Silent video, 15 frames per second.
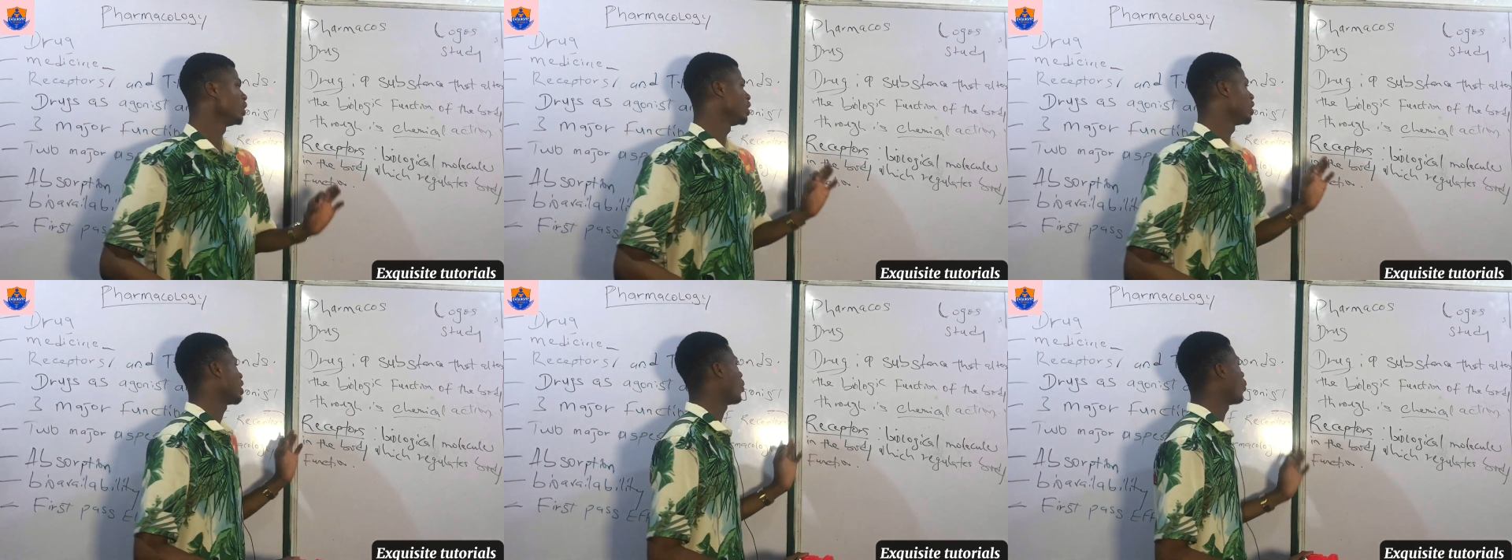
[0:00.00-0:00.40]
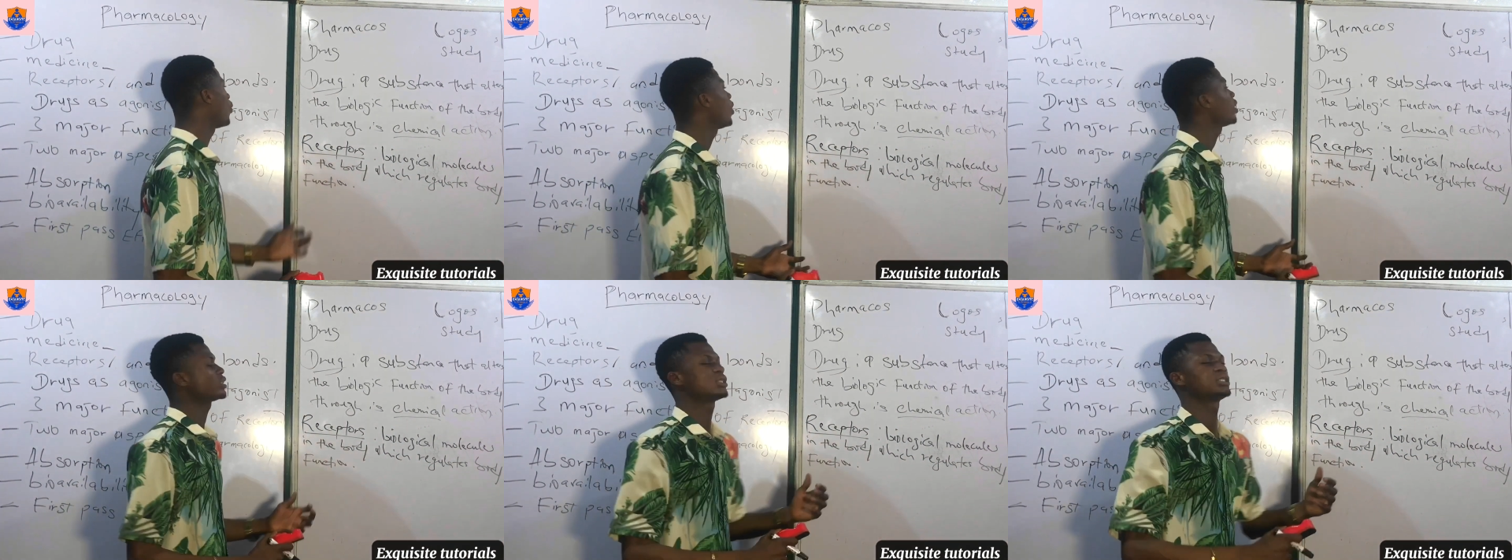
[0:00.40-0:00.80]
Now,
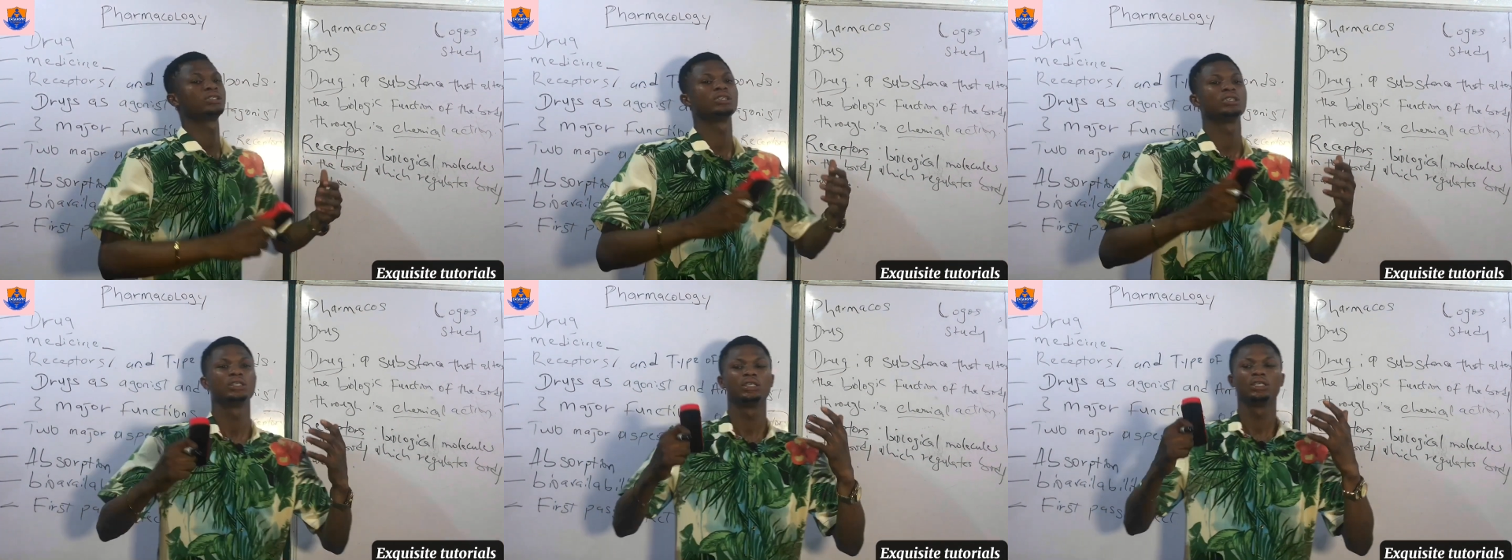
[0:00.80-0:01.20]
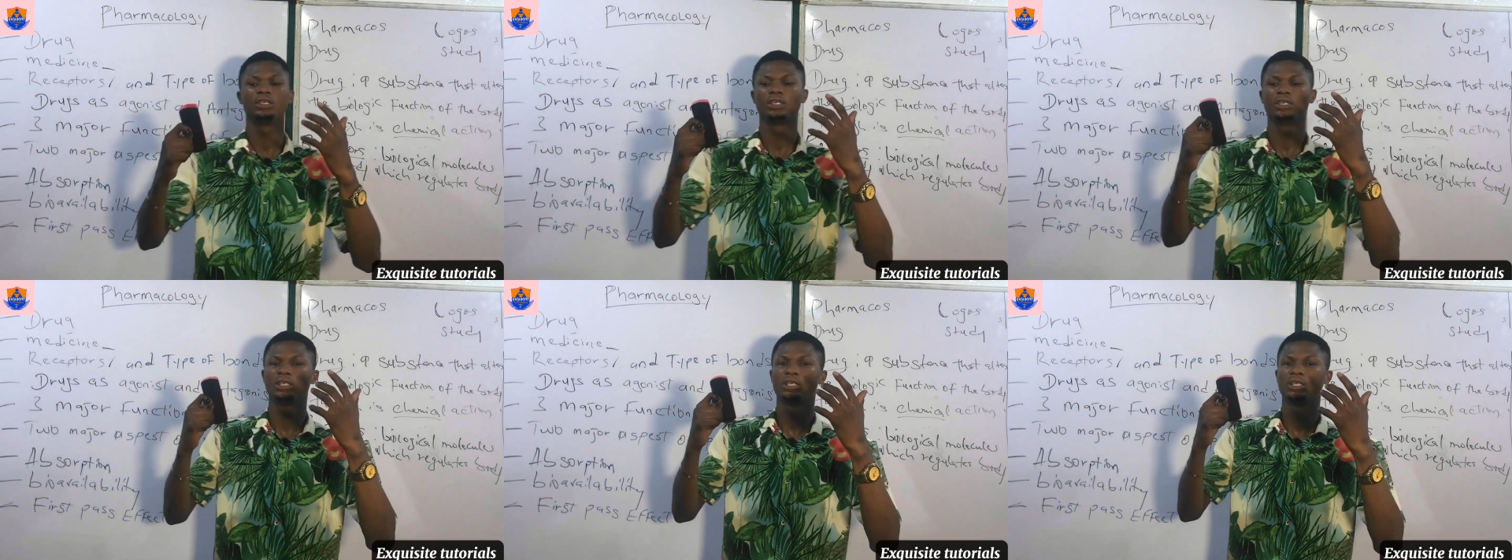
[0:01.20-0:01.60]
what
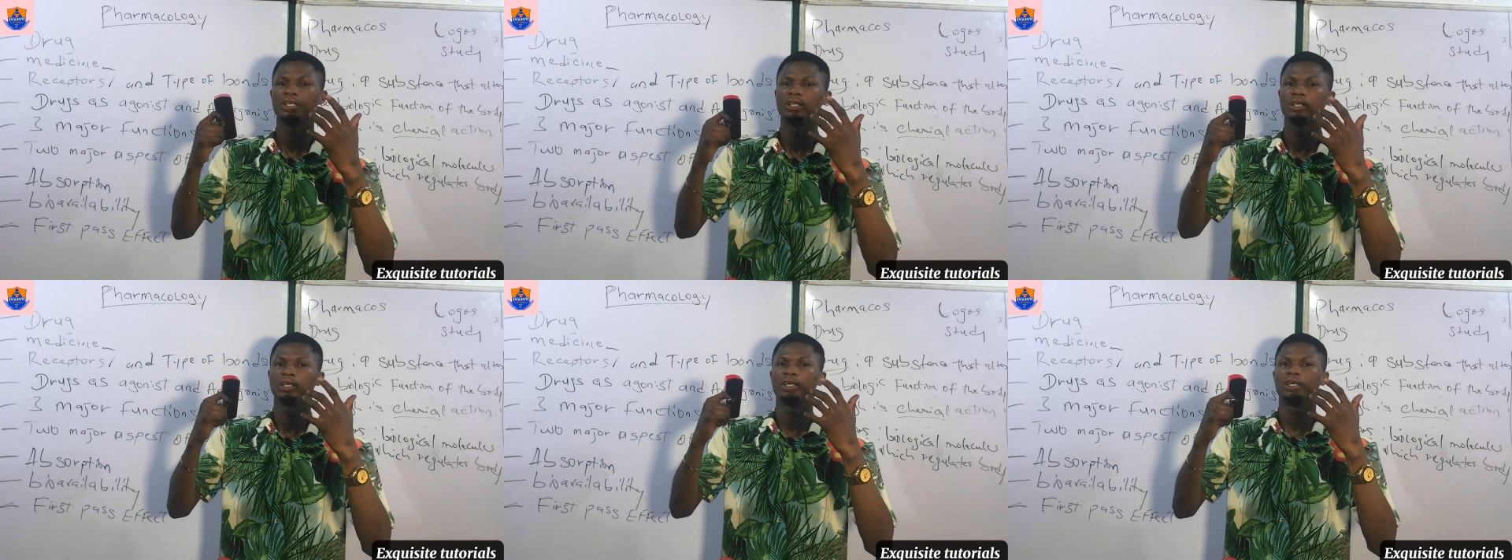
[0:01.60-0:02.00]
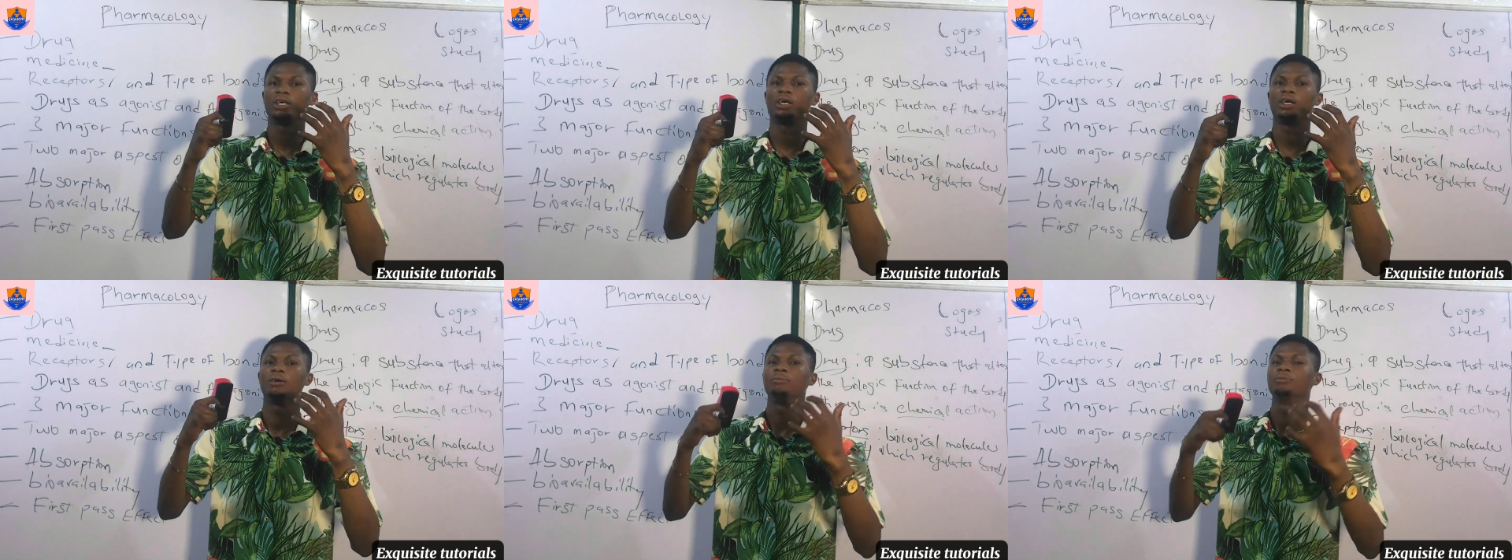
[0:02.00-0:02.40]

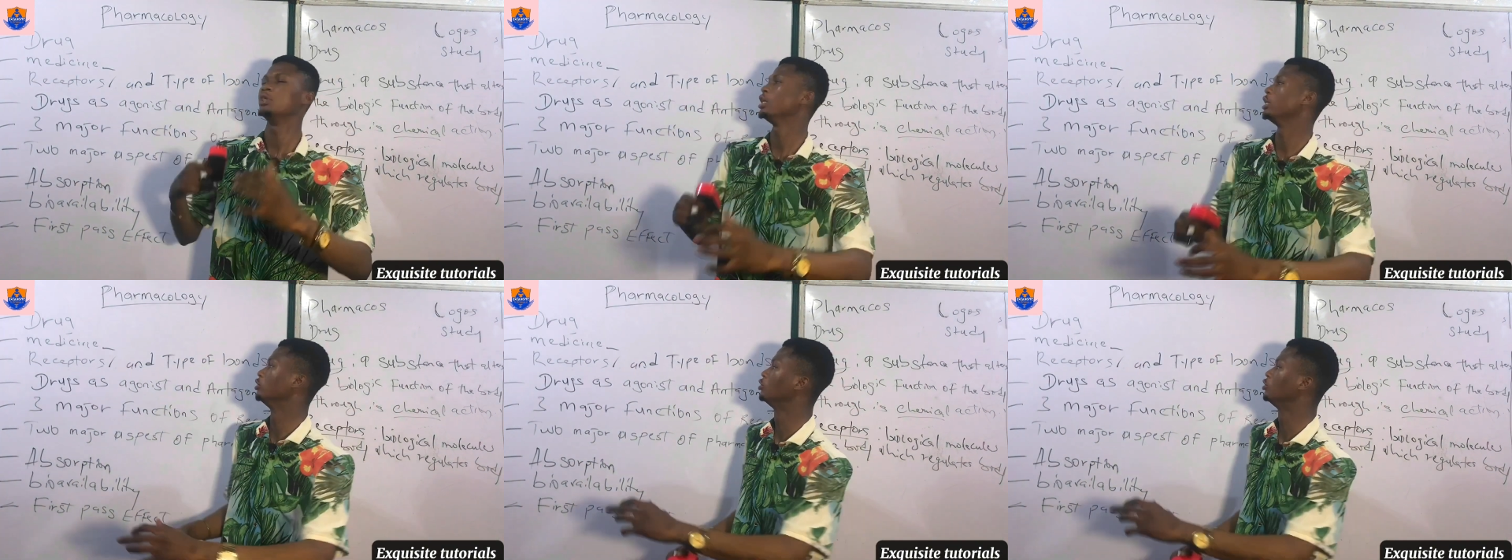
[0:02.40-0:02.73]
a